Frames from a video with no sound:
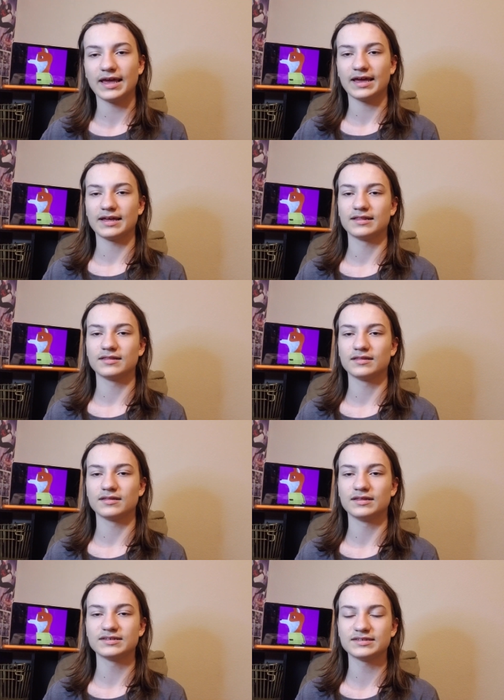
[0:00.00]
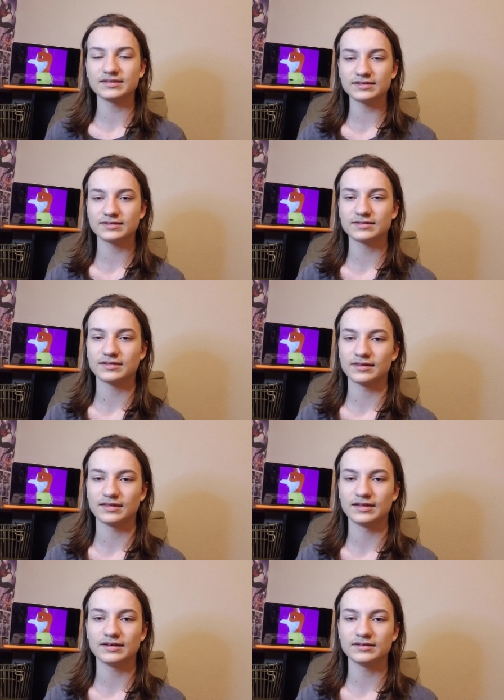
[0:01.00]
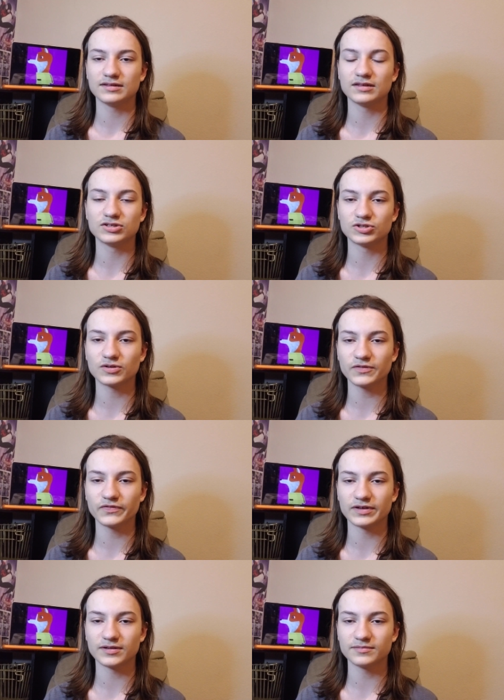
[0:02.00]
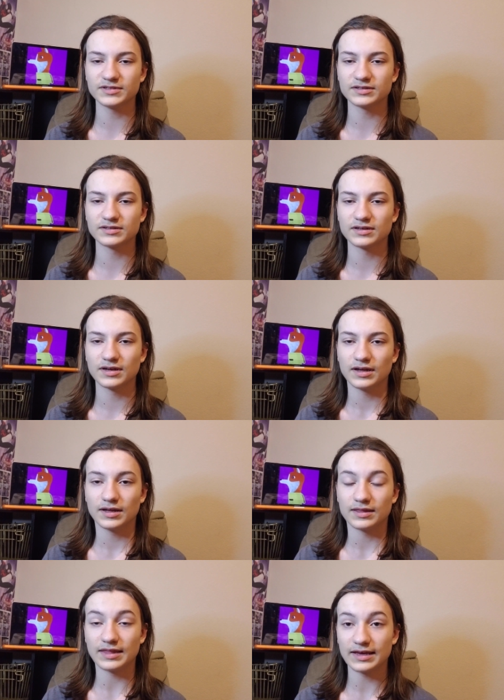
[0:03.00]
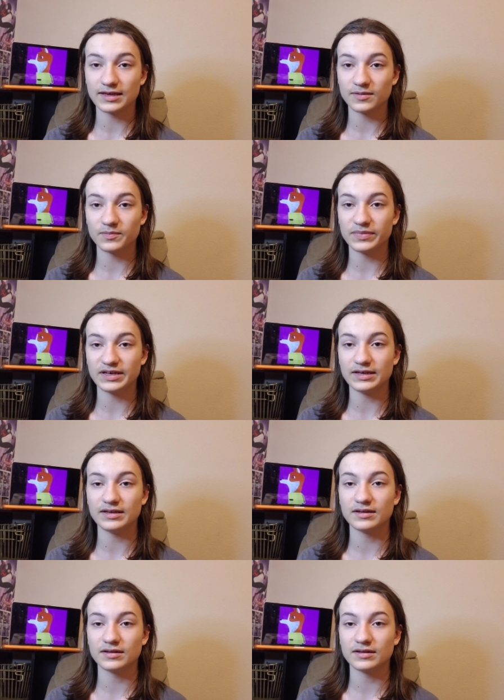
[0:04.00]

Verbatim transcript: And this is the the short films. They can be.